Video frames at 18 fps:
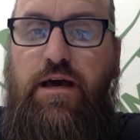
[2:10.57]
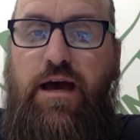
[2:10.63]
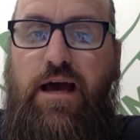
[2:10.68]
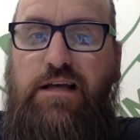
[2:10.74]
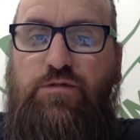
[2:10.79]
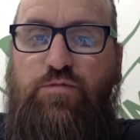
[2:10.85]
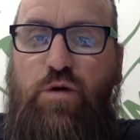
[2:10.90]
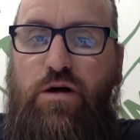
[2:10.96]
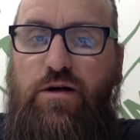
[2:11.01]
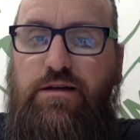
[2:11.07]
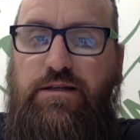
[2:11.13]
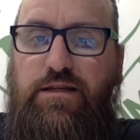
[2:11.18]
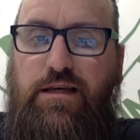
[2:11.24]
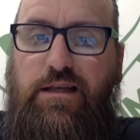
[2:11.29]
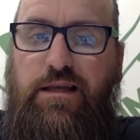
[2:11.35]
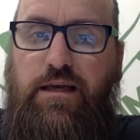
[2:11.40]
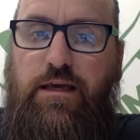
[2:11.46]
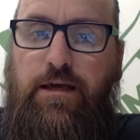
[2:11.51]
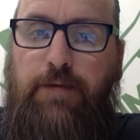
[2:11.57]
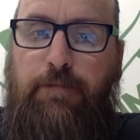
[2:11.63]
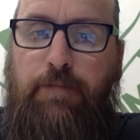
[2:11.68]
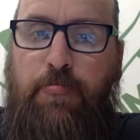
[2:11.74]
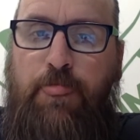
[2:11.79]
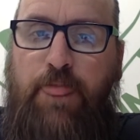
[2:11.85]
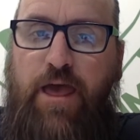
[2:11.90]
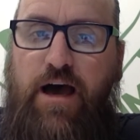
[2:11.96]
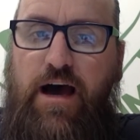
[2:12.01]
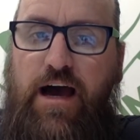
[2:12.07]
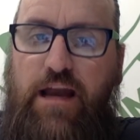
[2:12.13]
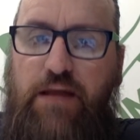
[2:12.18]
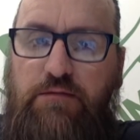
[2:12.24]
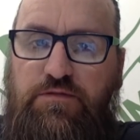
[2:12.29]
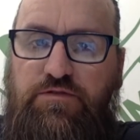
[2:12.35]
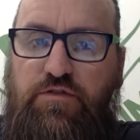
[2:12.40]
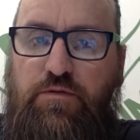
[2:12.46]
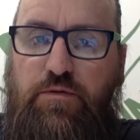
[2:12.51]
as well as any
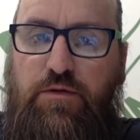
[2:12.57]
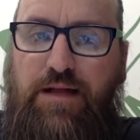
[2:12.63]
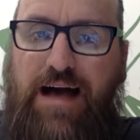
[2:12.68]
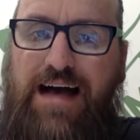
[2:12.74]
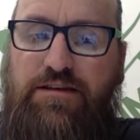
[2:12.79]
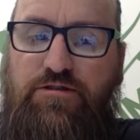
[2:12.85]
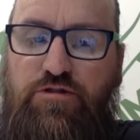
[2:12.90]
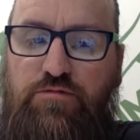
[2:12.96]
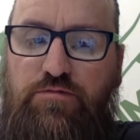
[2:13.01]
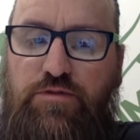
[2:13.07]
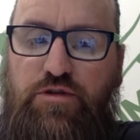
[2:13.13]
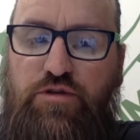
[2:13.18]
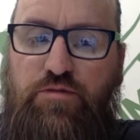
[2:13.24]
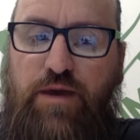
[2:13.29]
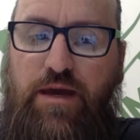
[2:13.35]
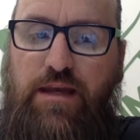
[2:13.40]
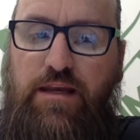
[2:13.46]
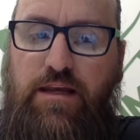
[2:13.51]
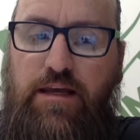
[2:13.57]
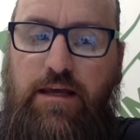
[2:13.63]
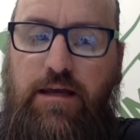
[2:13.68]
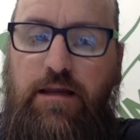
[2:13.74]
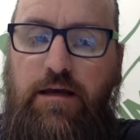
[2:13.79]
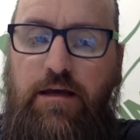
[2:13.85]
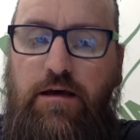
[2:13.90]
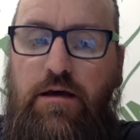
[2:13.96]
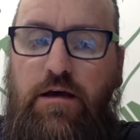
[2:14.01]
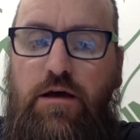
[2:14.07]
items from classrooms you may need.